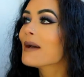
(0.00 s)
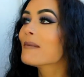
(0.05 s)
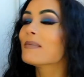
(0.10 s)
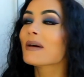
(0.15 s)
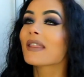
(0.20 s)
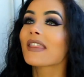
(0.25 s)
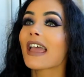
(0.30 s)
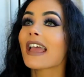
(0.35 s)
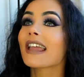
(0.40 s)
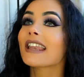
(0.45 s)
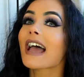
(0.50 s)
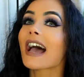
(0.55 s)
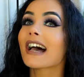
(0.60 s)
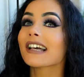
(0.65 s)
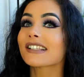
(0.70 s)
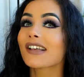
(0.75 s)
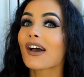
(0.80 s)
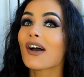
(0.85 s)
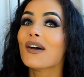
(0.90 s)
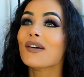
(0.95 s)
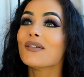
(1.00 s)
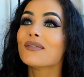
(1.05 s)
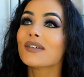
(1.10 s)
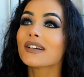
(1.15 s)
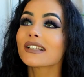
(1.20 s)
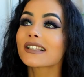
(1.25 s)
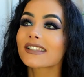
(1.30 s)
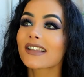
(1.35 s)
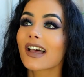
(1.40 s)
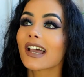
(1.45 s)
but then as I've
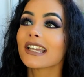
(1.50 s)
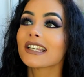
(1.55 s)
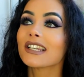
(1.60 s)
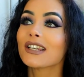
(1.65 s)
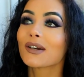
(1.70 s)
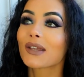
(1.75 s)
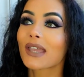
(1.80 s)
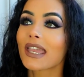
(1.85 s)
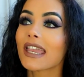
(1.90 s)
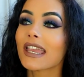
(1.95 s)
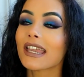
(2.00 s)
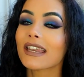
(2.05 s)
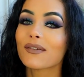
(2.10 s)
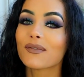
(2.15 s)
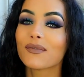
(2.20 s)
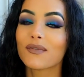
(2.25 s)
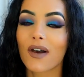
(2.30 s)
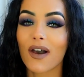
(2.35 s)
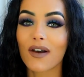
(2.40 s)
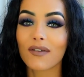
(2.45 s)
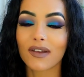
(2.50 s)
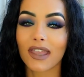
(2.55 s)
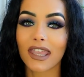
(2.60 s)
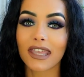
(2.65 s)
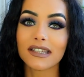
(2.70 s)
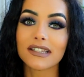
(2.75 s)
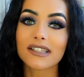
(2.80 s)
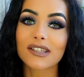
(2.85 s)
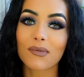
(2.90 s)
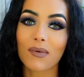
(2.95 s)
started looking further
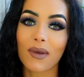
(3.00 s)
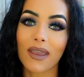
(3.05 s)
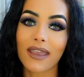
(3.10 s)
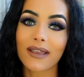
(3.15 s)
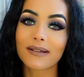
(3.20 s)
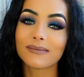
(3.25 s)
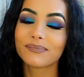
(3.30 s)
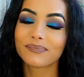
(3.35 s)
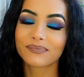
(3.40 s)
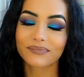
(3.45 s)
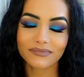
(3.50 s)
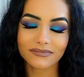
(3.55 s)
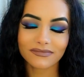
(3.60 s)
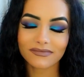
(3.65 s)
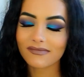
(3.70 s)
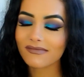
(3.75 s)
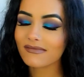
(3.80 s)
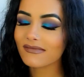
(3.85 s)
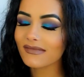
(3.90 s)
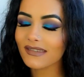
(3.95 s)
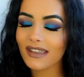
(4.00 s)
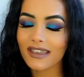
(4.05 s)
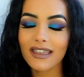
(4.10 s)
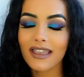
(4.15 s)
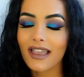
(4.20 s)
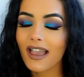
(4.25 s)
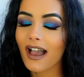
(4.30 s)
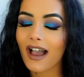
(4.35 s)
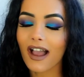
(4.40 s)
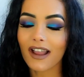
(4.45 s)
into it,
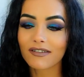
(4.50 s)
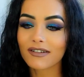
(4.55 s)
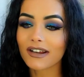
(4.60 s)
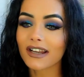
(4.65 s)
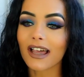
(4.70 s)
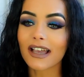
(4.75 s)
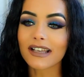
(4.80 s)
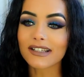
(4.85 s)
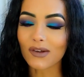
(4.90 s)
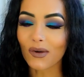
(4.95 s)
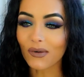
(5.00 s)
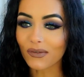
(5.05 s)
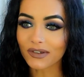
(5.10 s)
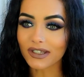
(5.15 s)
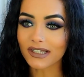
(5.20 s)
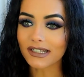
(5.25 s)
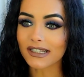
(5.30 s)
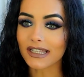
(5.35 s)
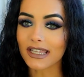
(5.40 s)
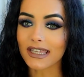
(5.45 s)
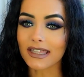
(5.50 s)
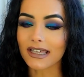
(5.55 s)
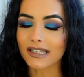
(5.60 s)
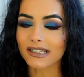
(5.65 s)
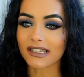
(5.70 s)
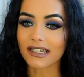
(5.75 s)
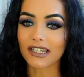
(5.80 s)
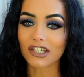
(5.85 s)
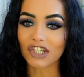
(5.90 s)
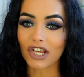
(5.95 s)
I realize obviously
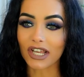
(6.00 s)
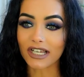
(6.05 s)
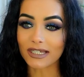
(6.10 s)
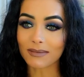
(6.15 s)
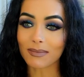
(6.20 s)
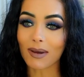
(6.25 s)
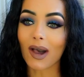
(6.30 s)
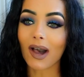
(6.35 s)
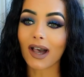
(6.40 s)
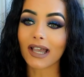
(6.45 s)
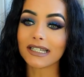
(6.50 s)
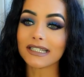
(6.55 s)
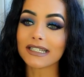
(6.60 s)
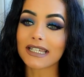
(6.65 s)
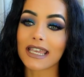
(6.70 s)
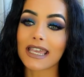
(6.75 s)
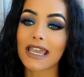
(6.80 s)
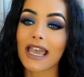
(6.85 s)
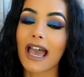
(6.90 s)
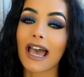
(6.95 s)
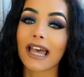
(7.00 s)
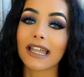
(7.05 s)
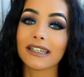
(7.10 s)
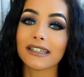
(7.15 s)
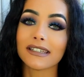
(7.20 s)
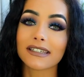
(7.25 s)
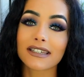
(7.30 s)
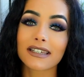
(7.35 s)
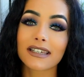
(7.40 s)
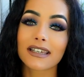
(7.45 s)
there's an agenda behind it.
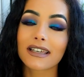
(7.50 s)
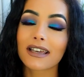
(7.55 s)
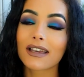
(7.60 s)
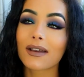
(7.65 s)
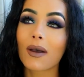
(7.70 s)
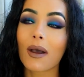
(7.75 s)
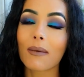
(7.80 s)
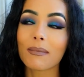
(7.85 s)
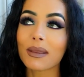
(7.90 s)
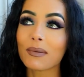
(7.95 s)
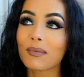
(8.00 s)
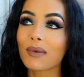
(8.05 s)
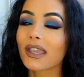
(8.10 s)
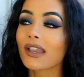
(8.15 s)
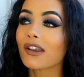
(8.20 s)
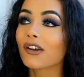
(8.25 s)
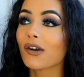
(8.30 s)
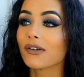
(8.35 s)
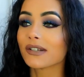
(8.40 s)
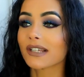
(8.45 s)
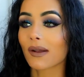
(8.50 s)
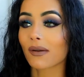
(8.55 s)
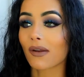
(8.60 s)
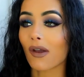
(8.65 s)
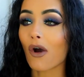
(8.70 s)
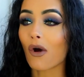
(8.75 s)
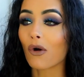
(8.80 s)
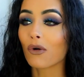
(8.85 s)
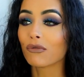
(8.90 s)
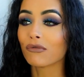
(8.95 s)
And I mean, we could go down a
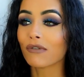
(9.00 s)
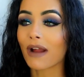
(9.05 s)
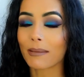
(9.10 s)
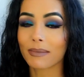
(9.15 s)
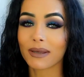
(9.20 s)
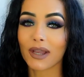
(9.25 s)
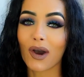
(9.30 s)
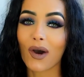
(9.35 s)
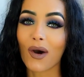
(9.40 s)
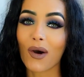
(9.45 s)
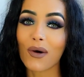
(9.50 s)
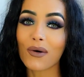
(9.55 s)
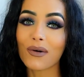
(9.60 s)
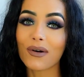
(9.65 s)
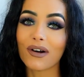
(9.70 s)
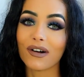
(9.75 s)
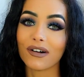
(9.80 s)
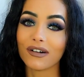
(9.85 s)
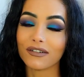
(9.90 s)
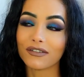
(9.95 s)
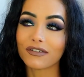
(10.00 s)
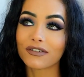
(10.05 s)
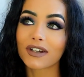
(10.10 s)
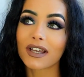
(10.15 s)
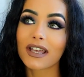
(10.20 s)
whole rabbit hole of